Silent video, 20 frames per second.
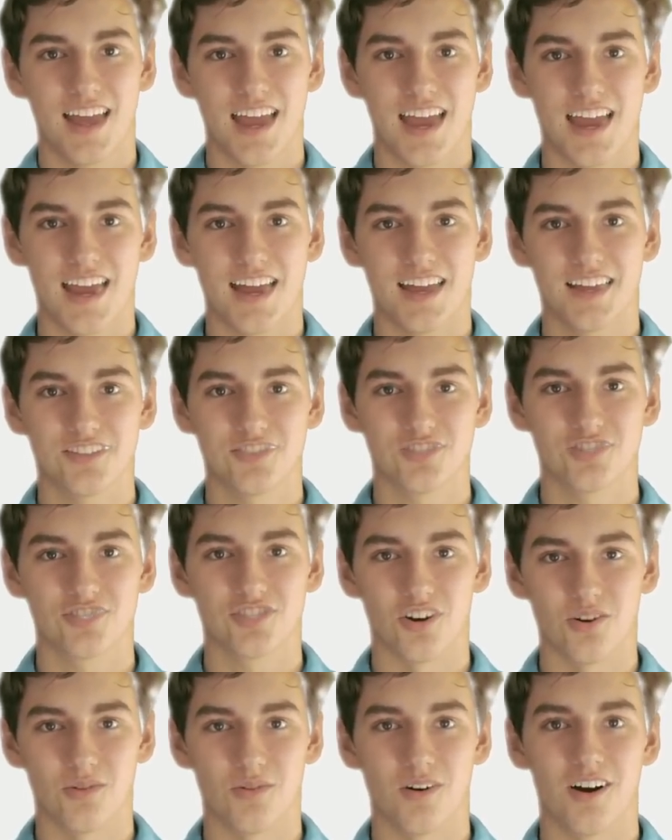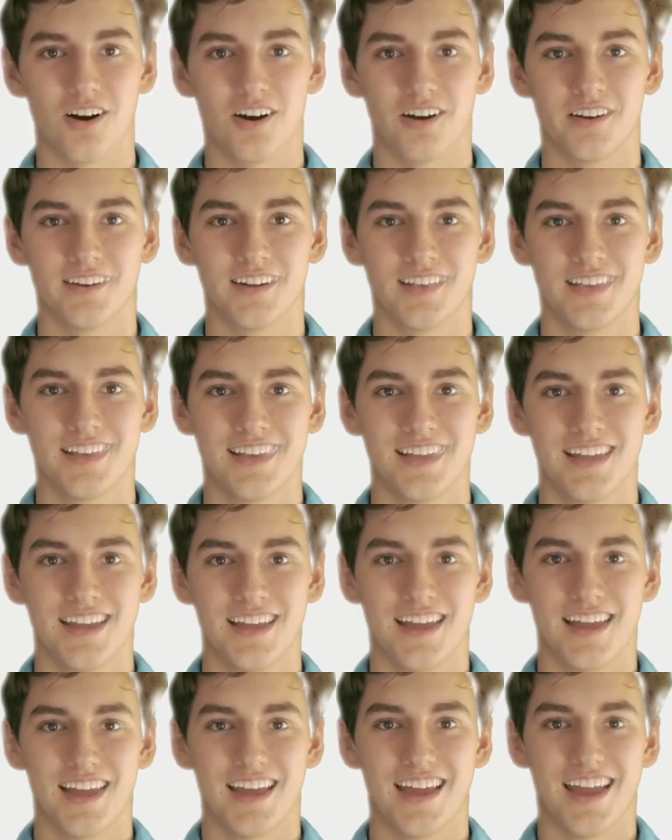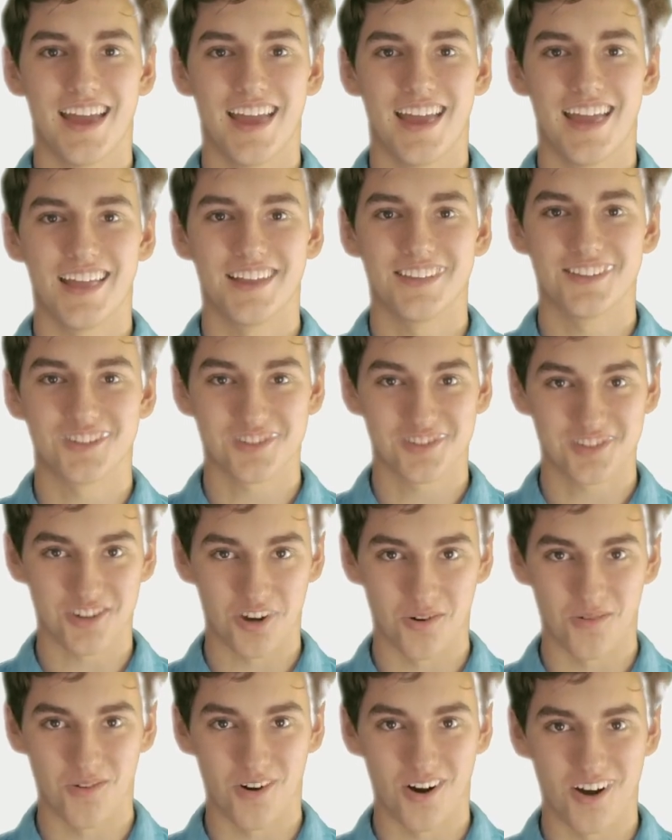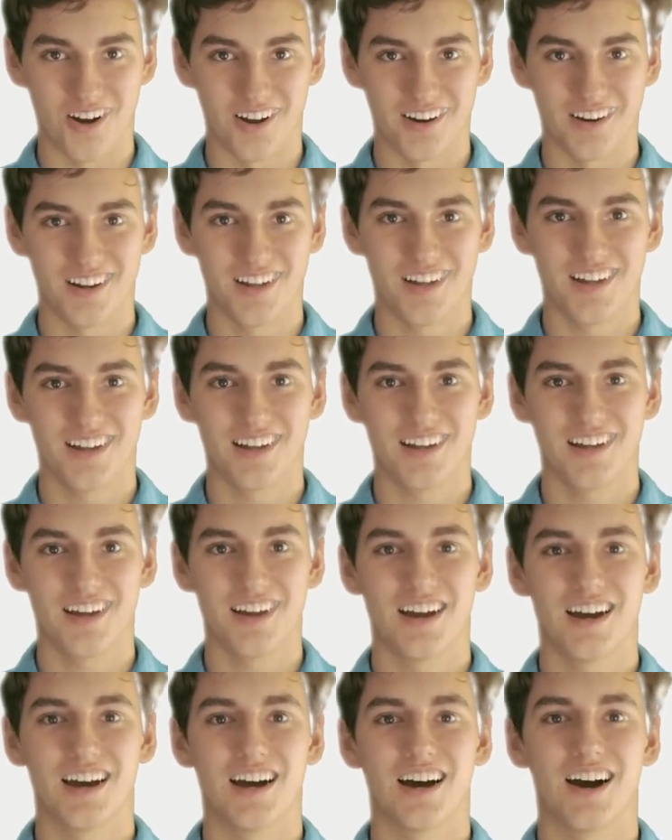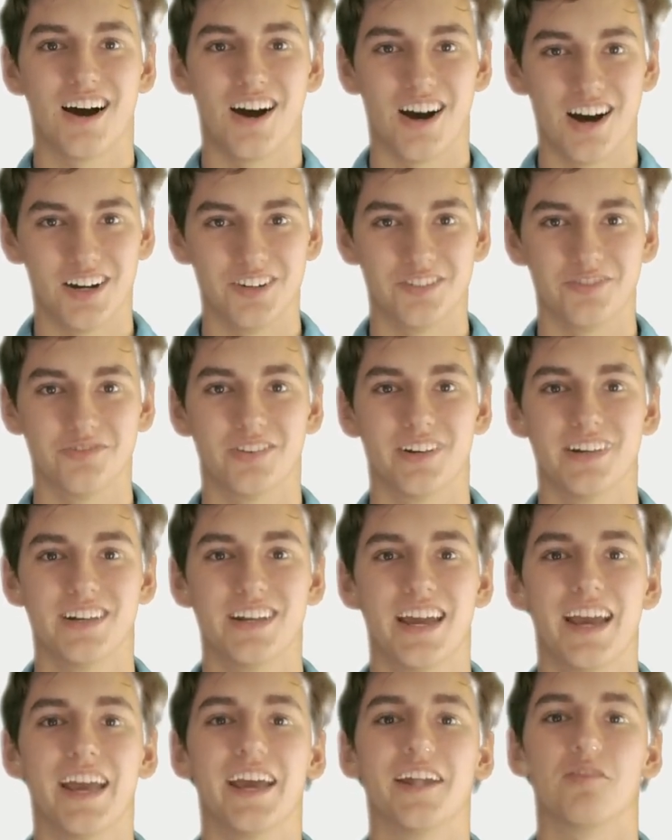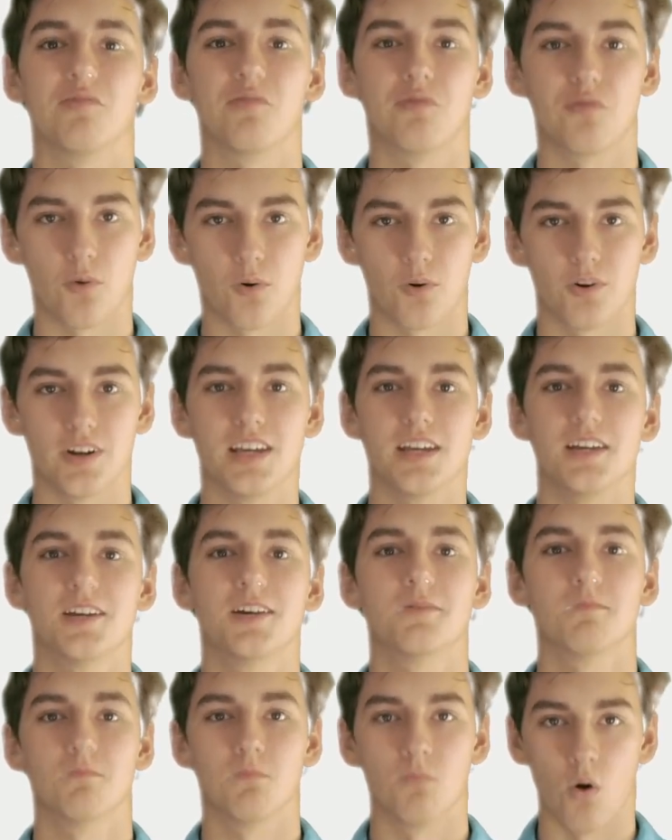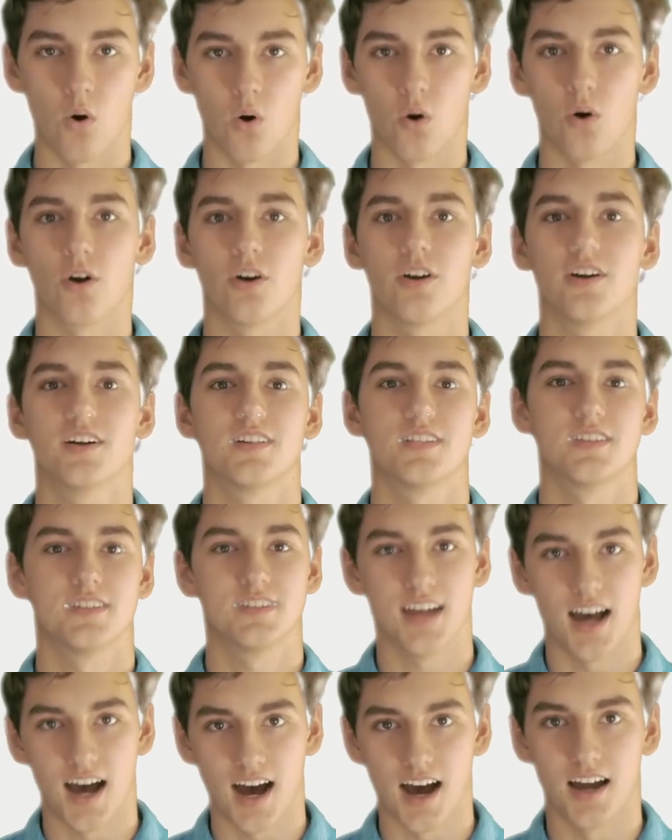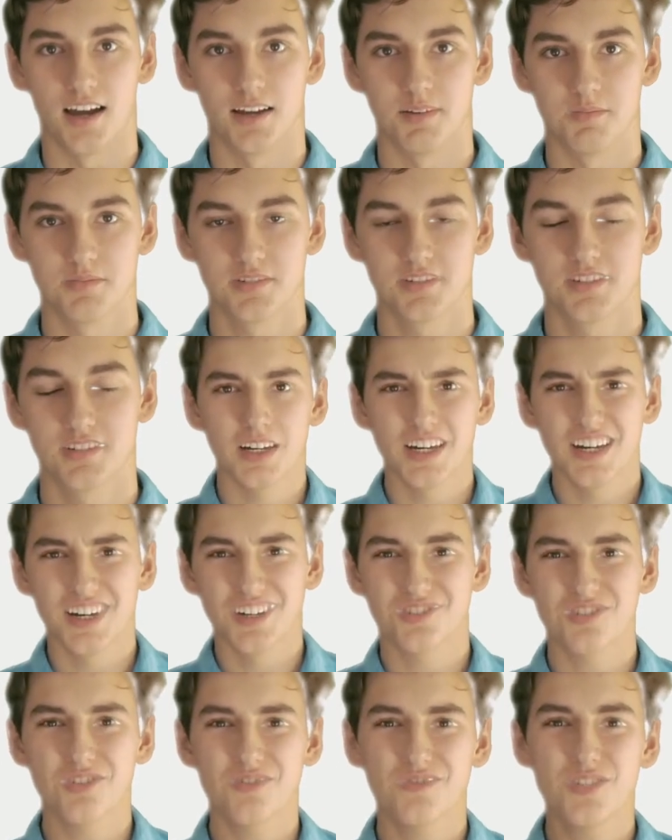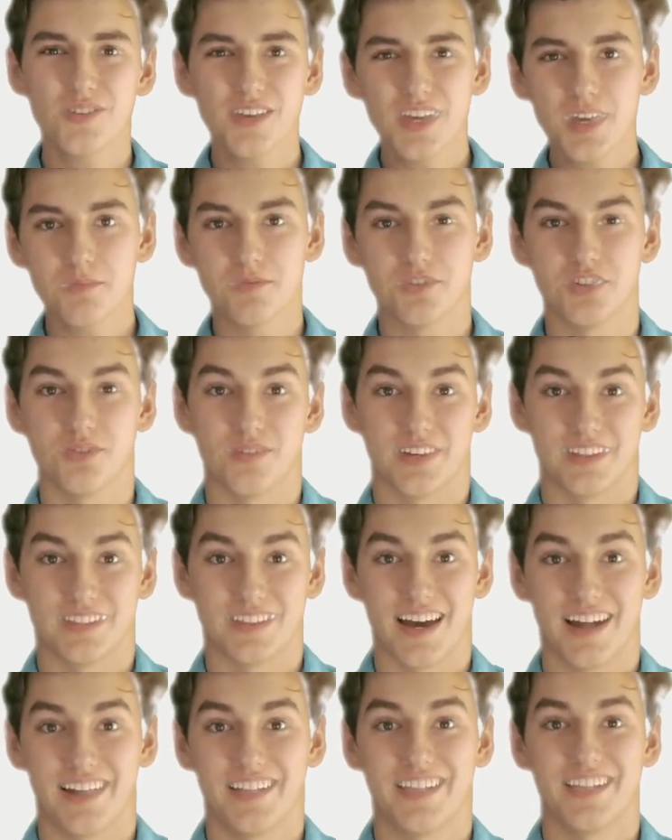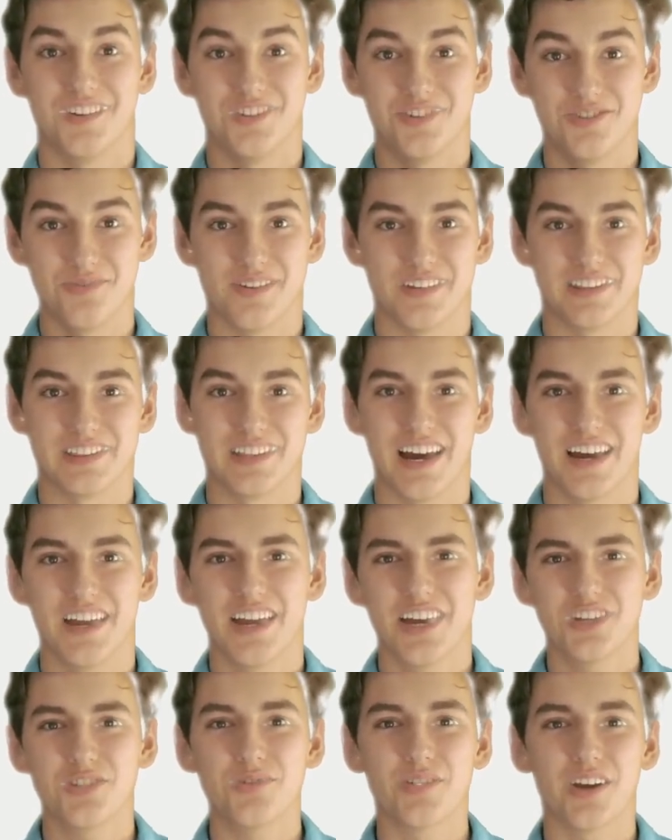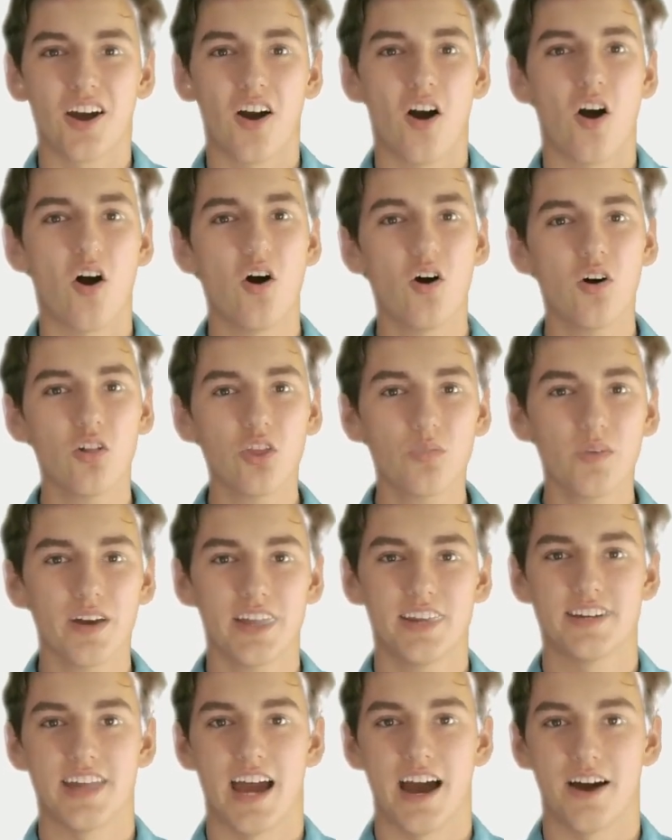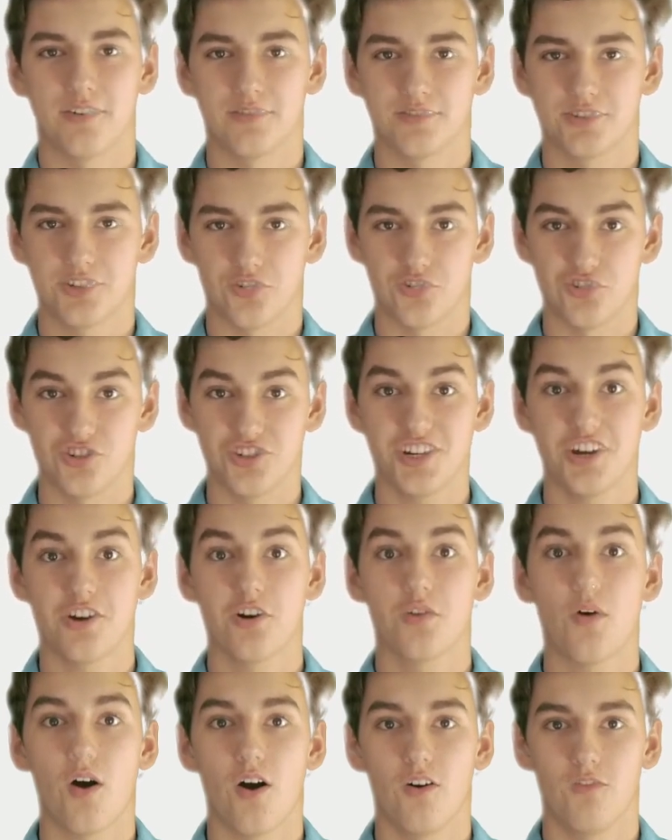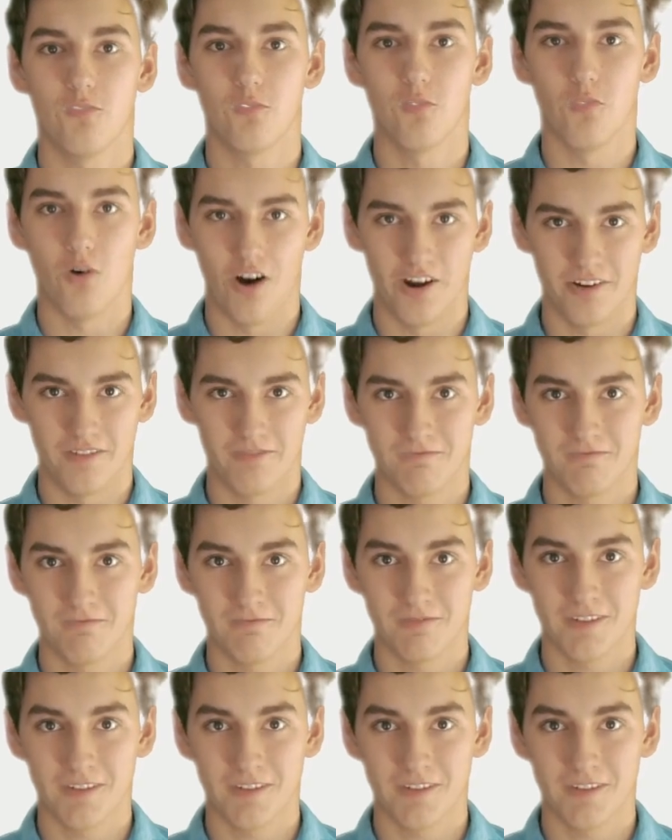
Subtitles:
And so on, and so on, 140 more times. So if you keep doing that and doing that, you get all the way down to GO of 1.